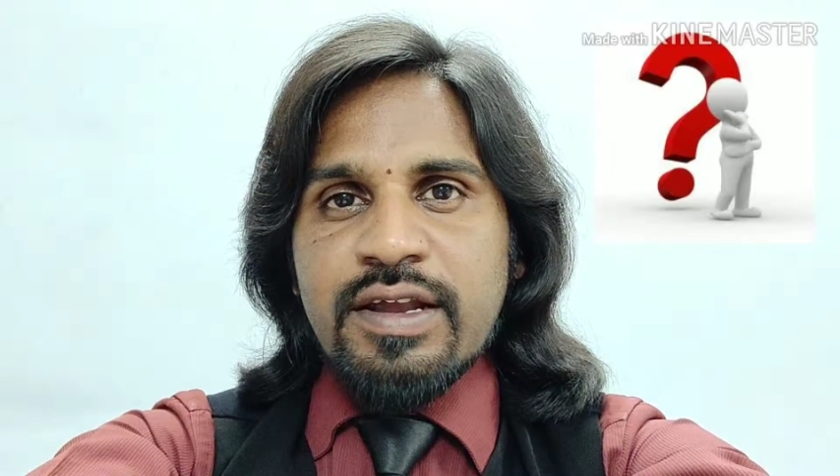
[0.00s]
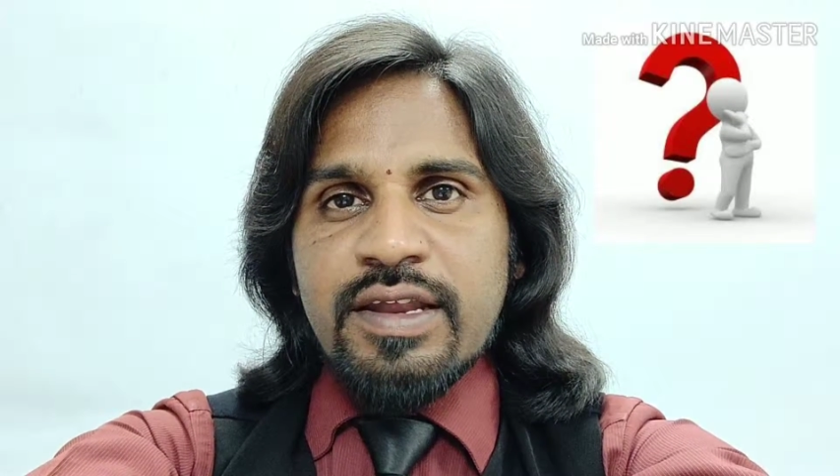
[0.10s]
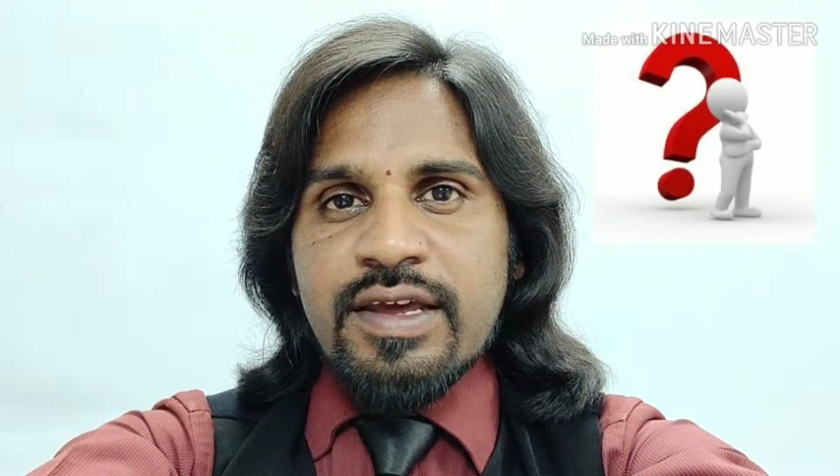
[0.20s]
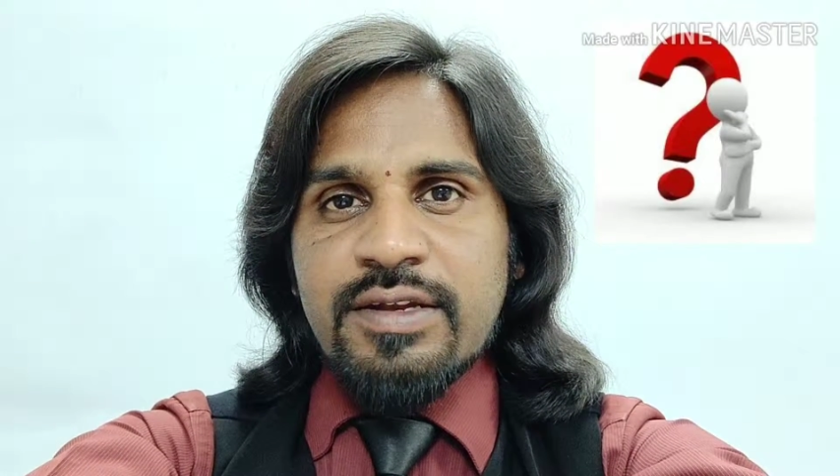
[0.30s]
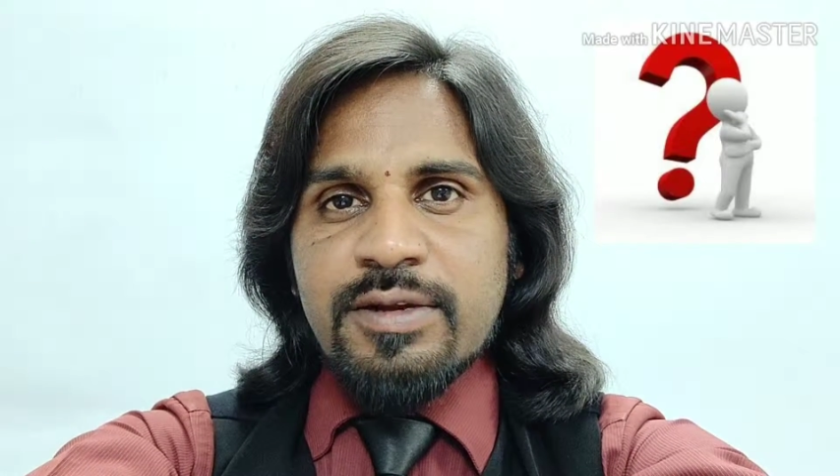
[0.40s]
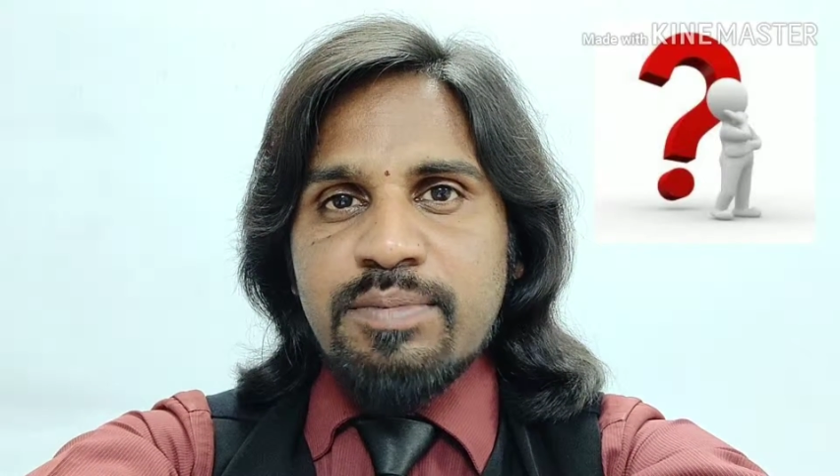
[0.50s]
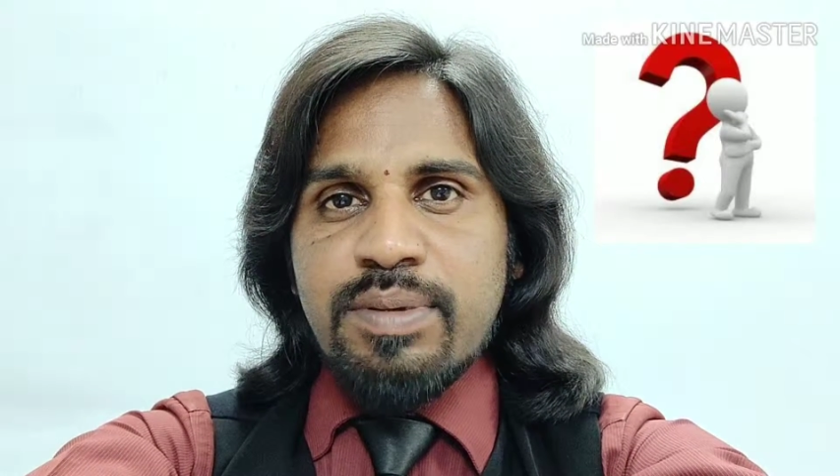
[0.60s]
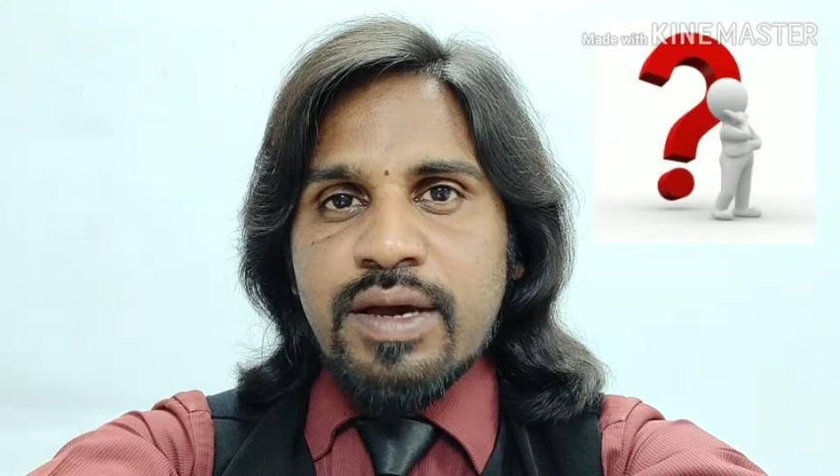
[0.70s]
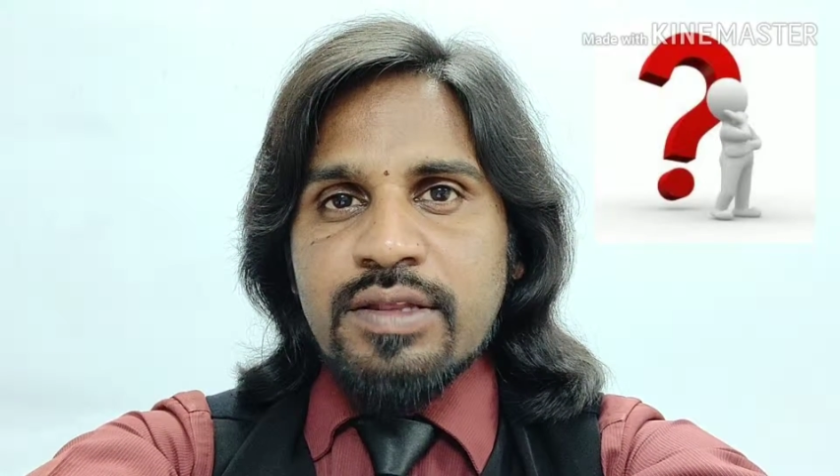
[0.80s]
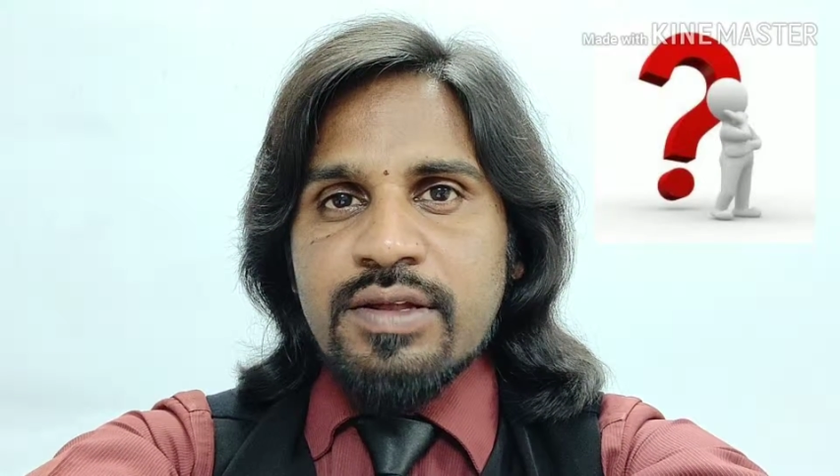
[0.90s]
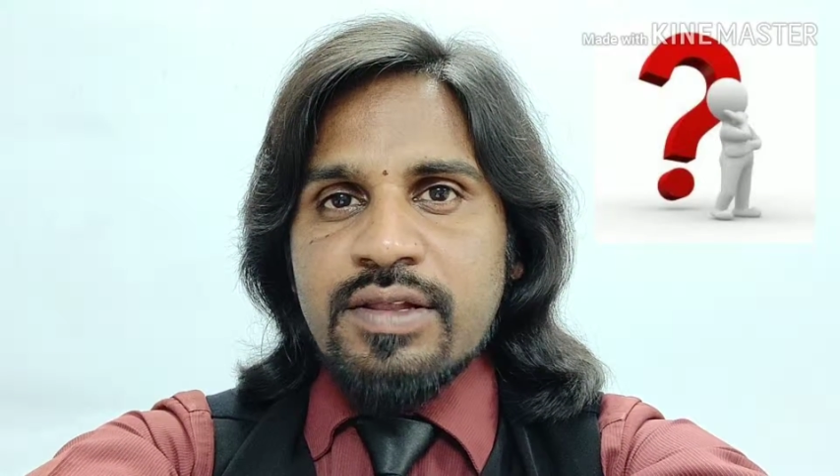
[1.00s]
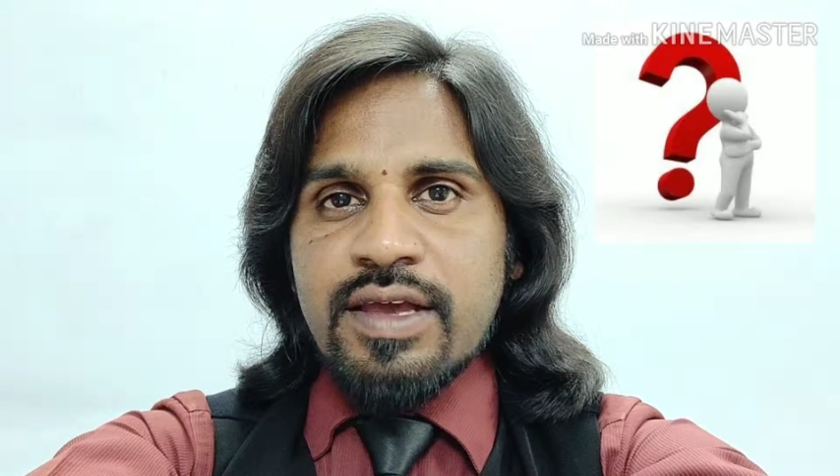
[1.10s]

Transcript: created by this